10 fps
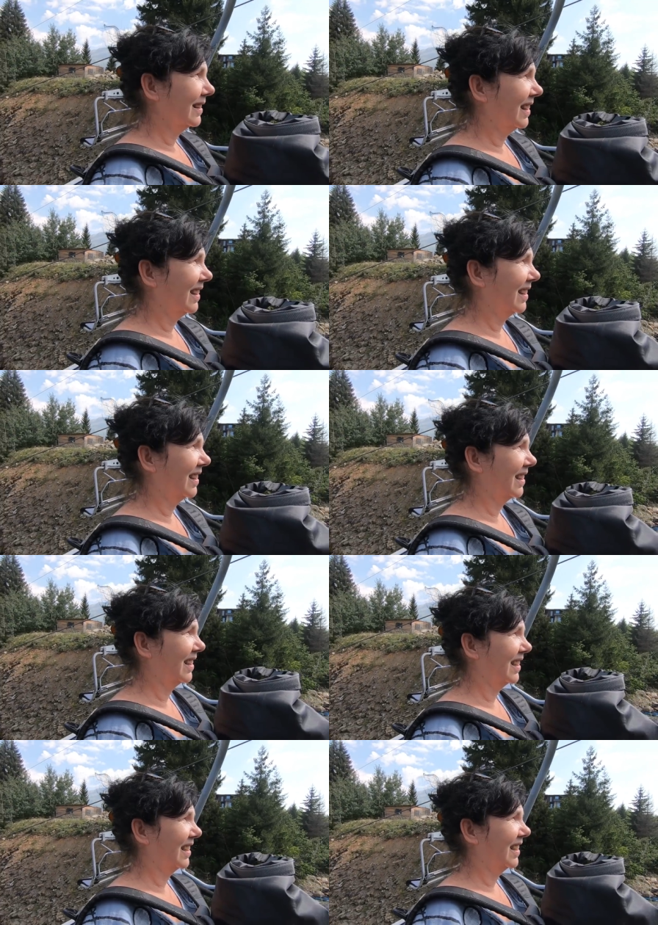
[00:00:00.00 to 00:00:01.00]
Whose bright
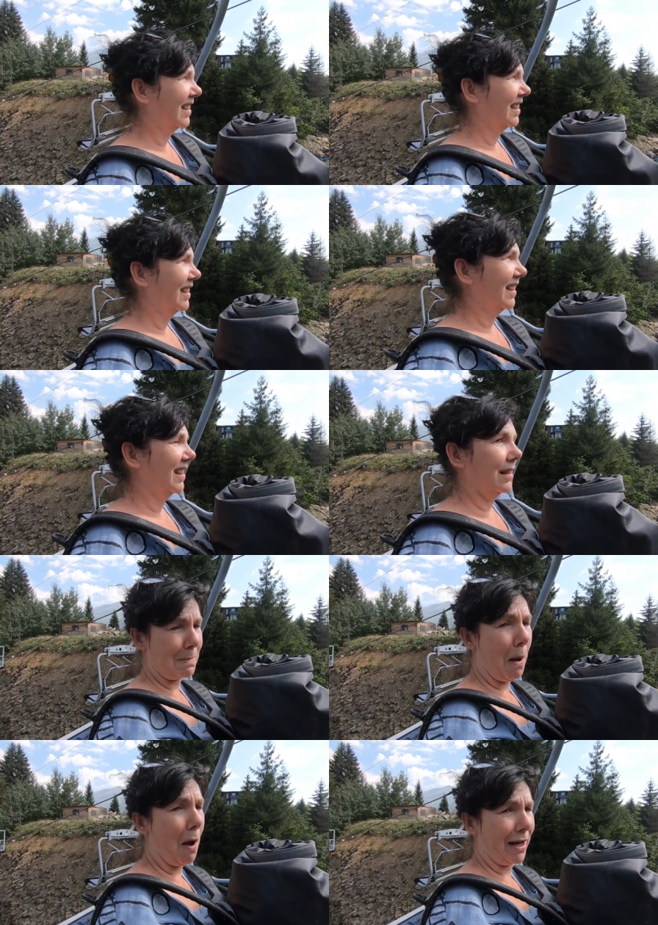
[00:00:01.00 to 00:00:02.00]
idea was this?
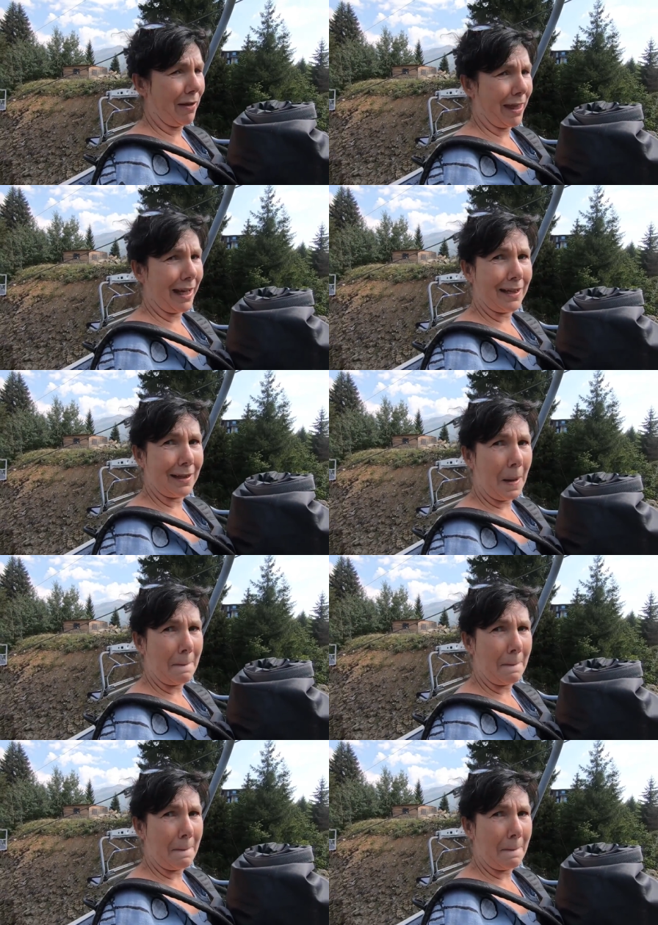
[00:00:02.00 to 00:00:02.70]
It's mine, I think.